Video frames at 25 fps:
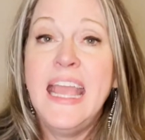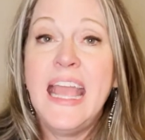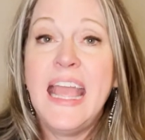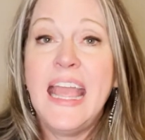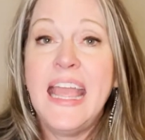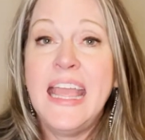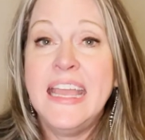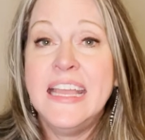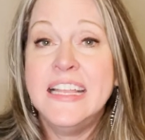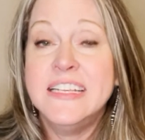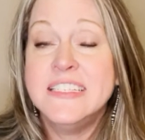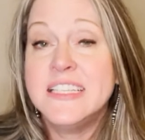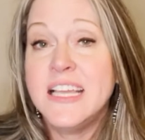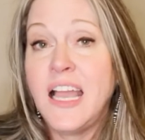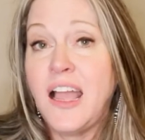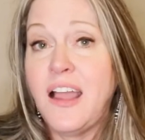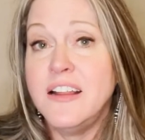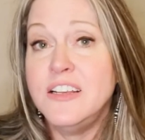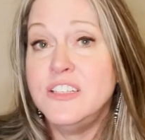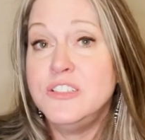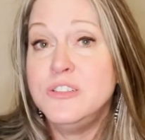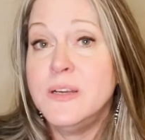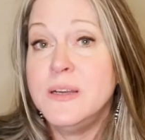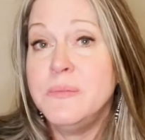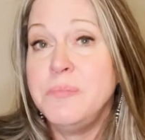and
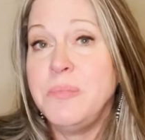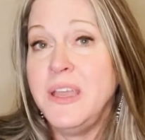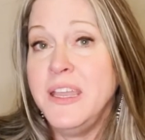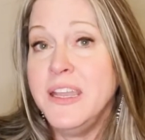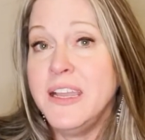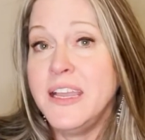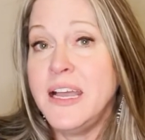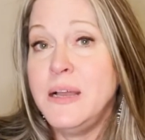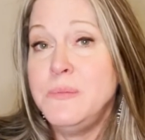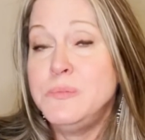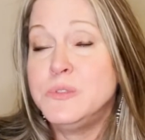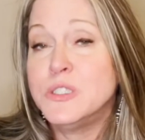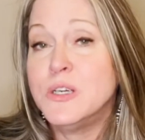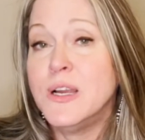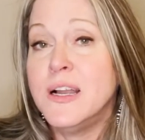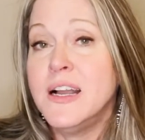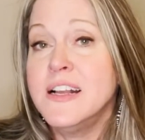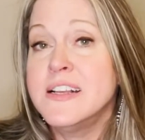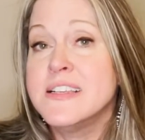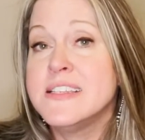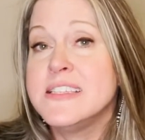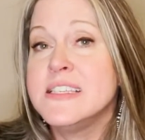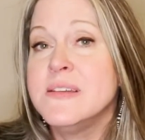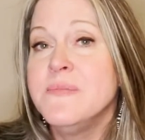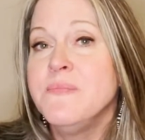Tundra pickup
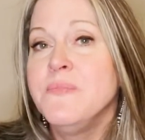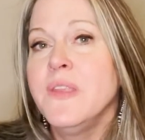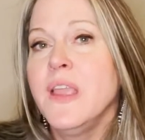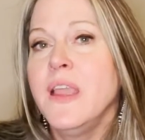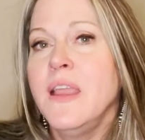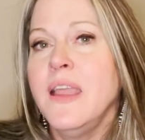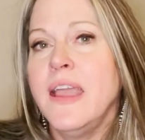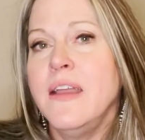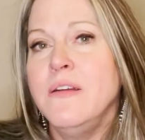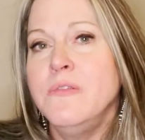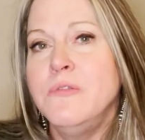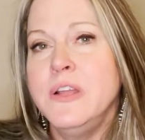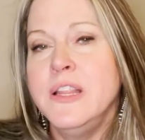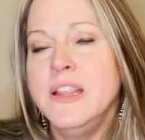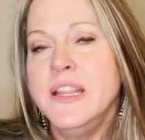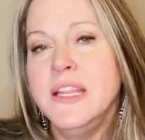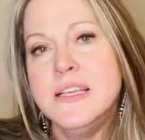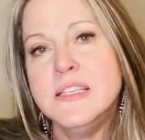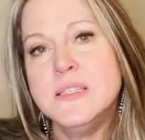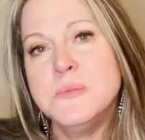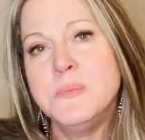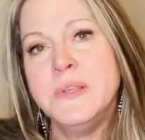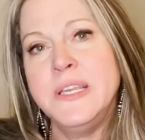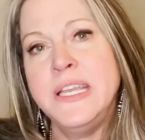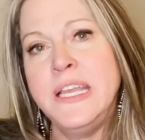trucks. And when
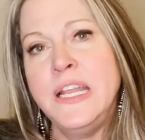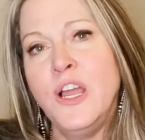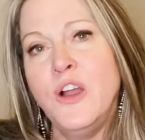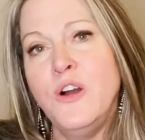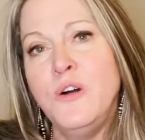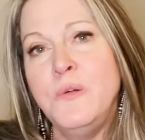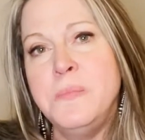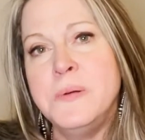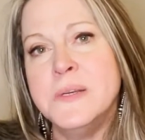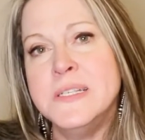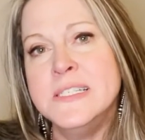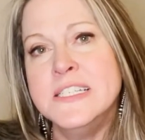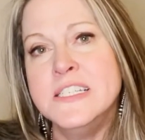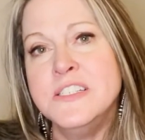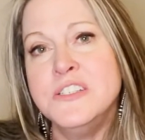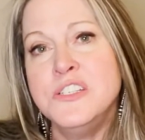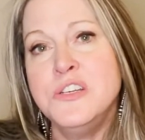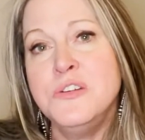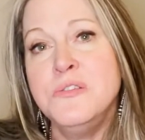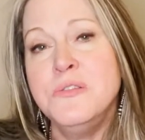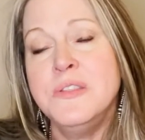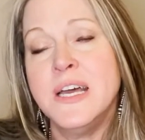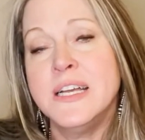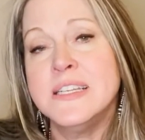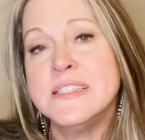this plant opened in
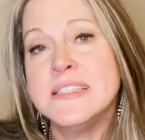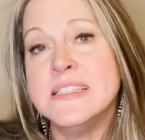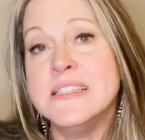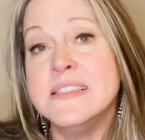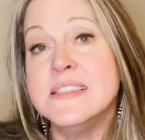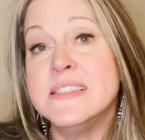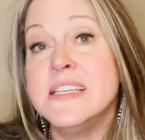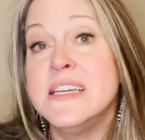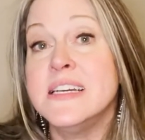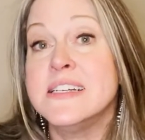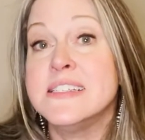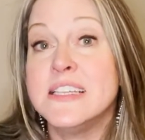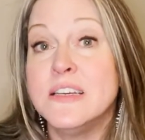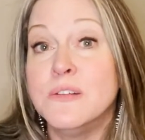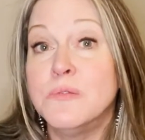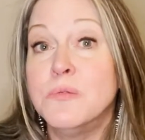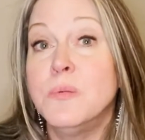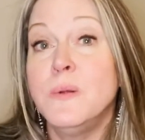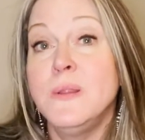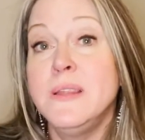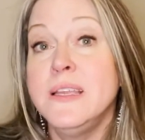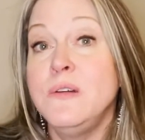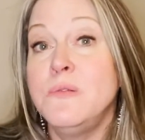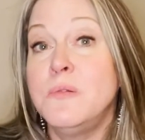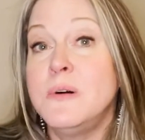2006, it
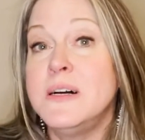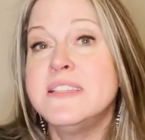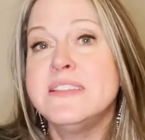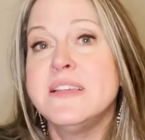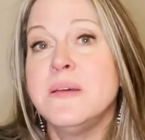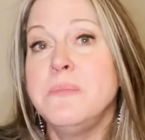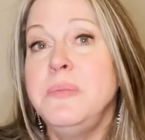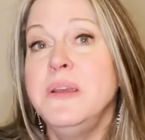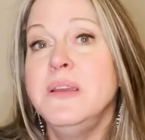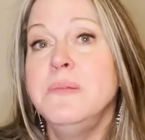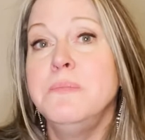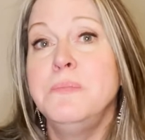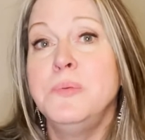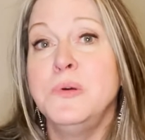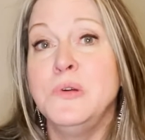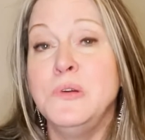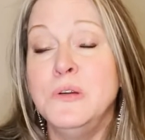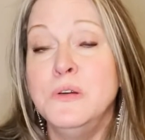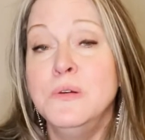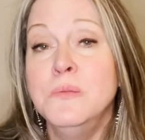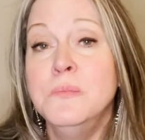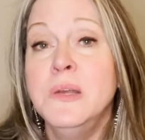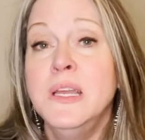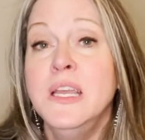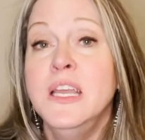really was a big
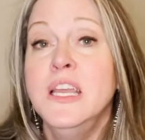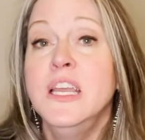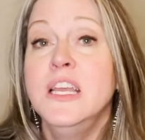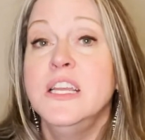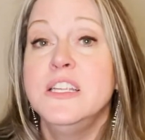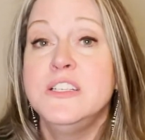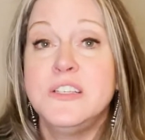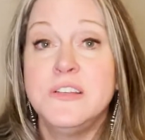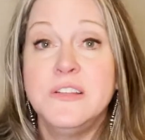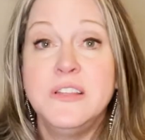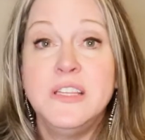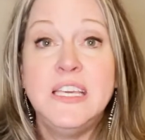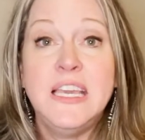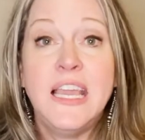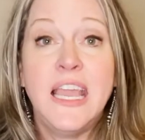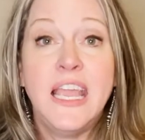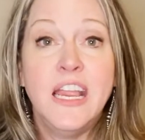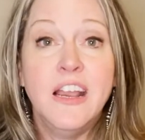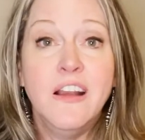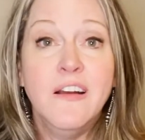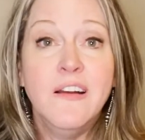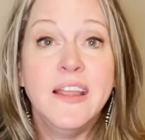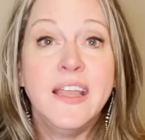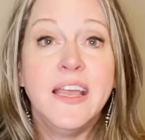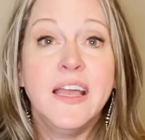boom to the
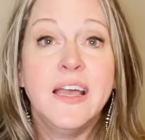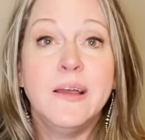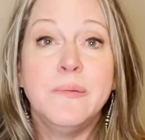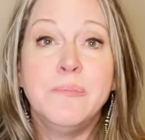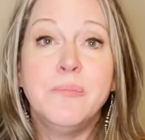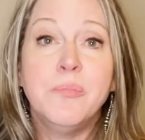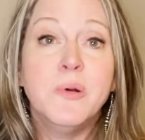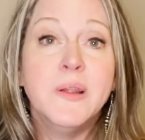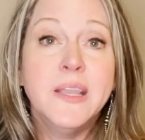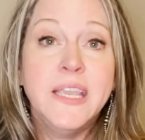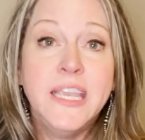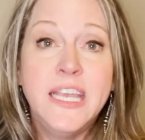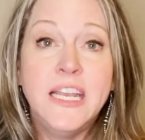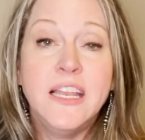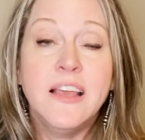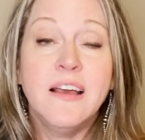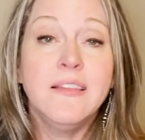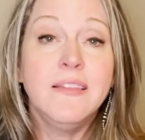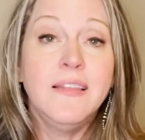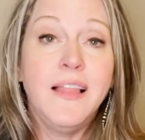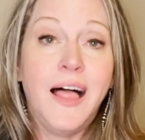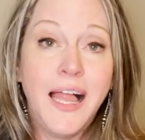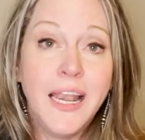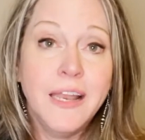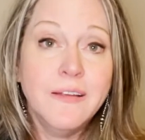area, bringing a
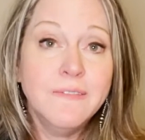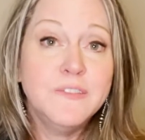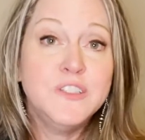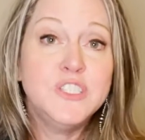lot of